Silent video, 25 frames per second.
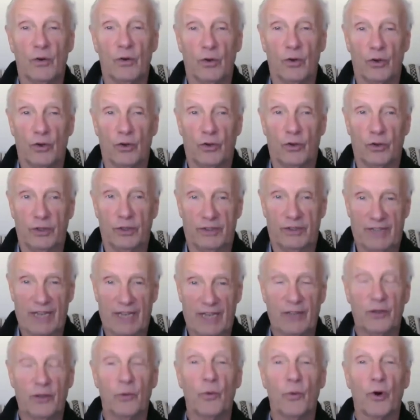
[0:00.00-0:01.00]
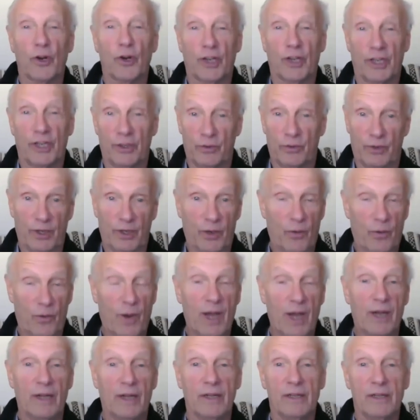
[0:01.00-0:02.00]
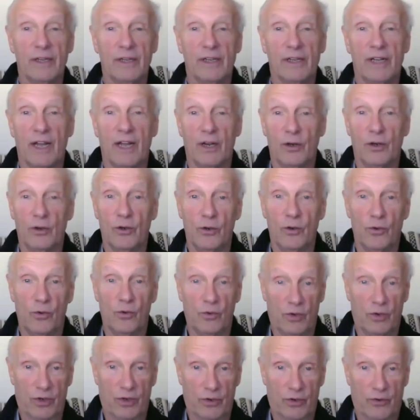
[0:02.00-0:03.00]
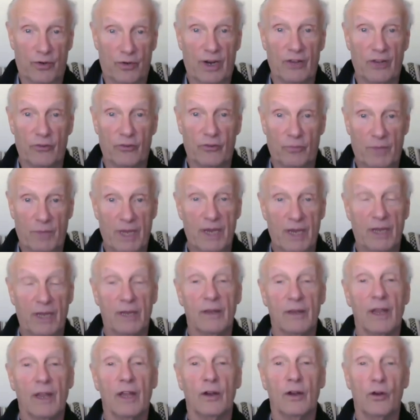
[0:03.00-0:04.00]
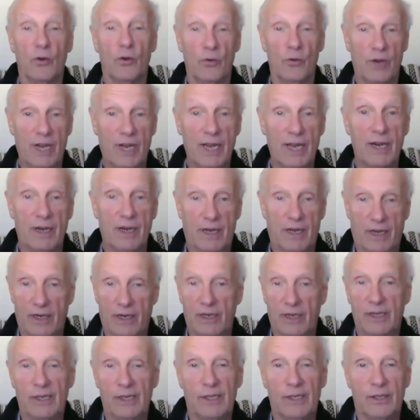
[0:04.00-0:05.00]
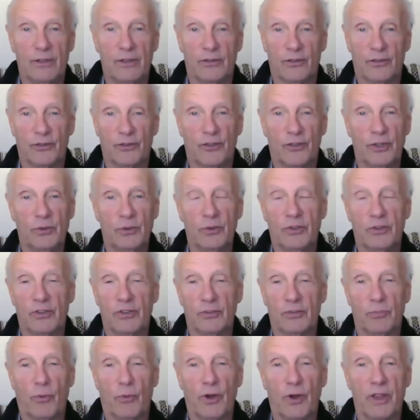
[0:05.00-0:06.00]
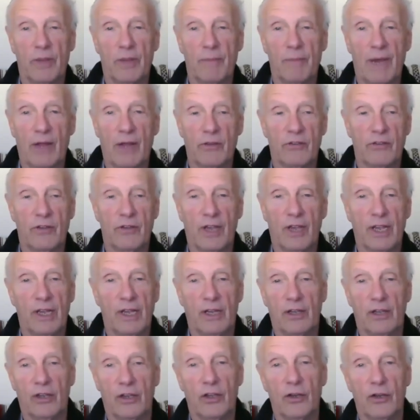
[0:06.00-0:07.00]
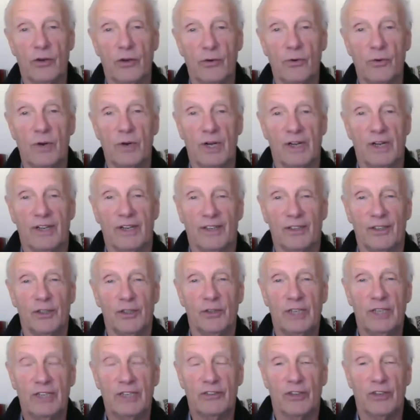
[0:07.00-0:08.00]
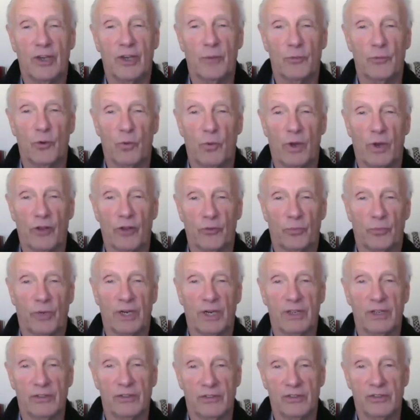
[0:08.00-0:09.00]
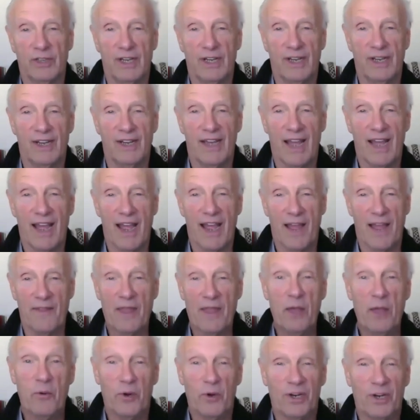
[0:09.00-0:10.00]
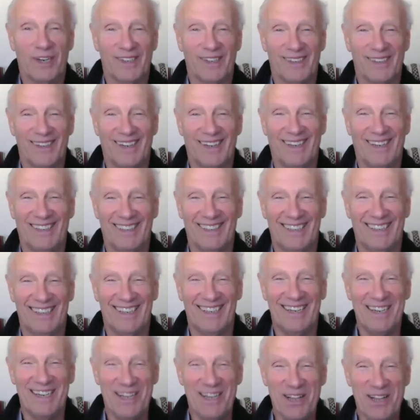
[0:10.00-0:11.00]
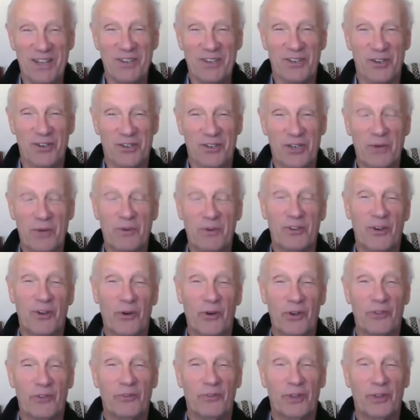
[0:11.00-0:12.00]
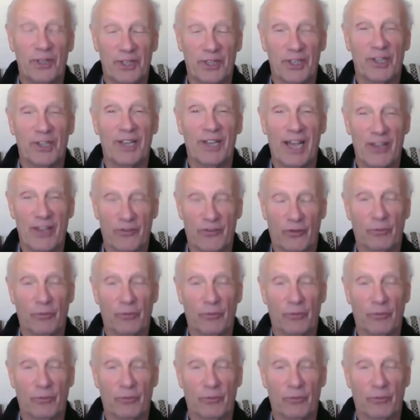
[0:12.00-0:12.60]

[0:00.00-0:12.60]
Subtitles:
could take the work in really well, and who could transmit it, and who needed it. So she would just point them out and say, you need to come to Wellsprings. Okay. And they would. So she was always filling the class from